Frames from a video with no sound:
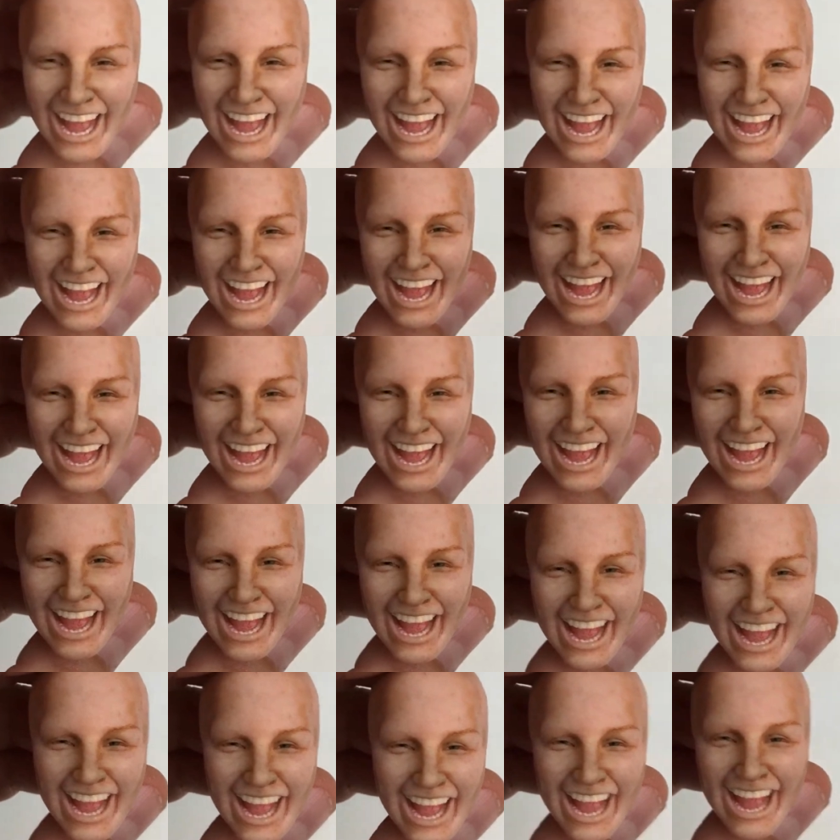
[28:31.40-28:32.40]
because
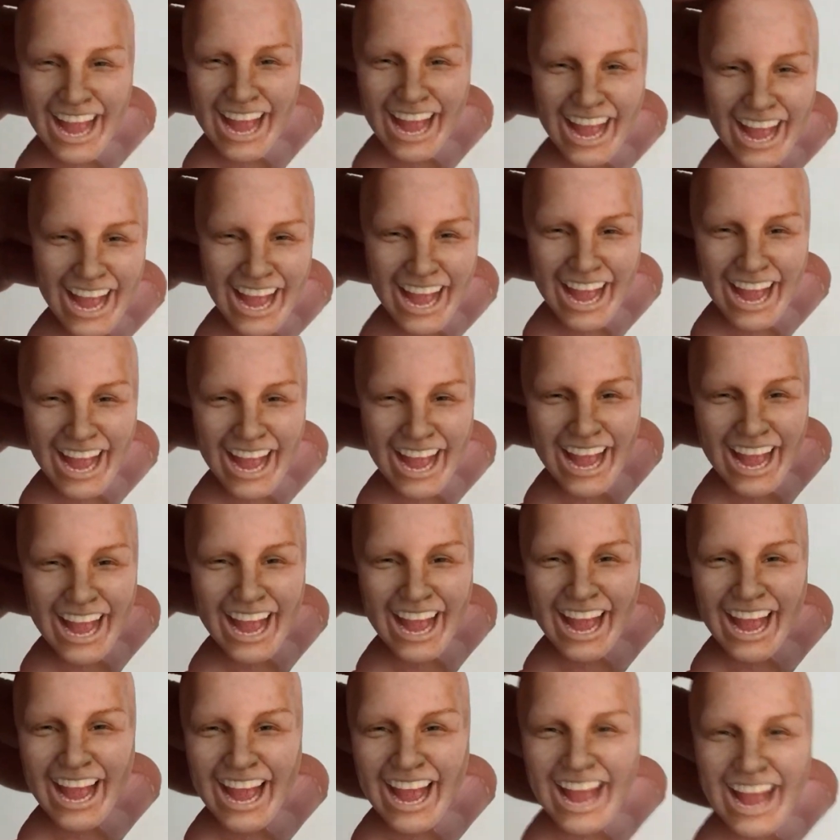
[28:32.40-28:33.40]
technology to me is
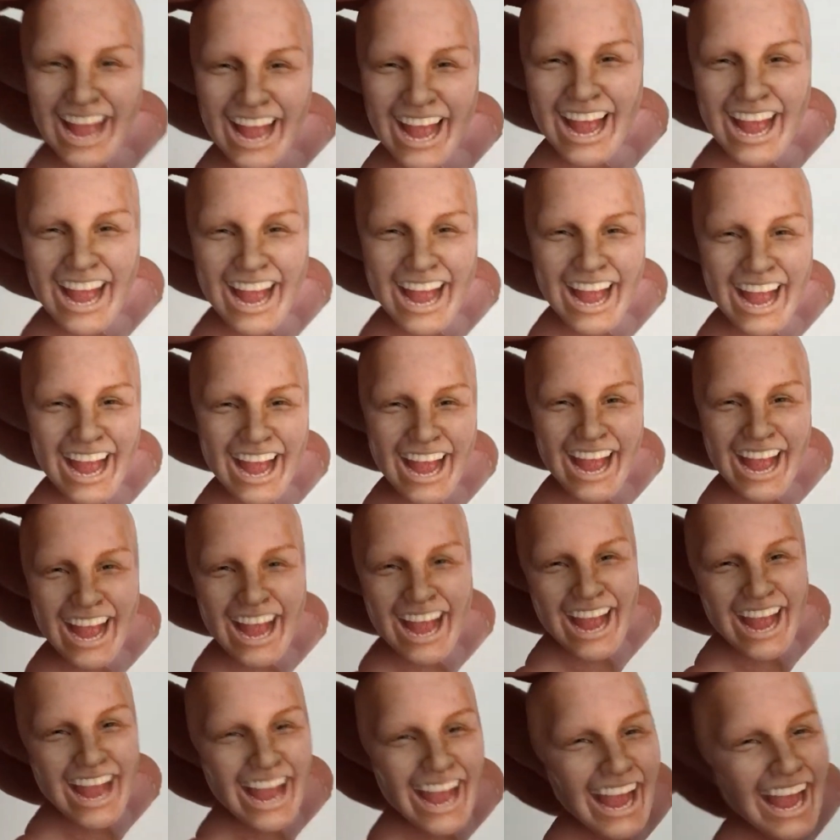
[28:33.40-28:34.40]
like an
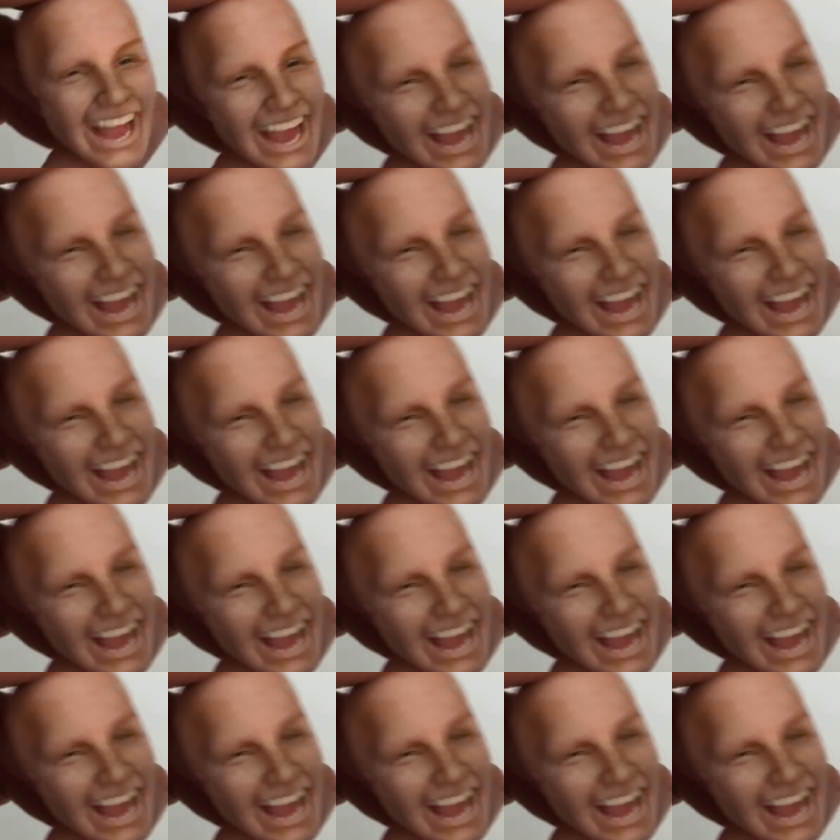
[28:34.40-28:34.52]
enigma.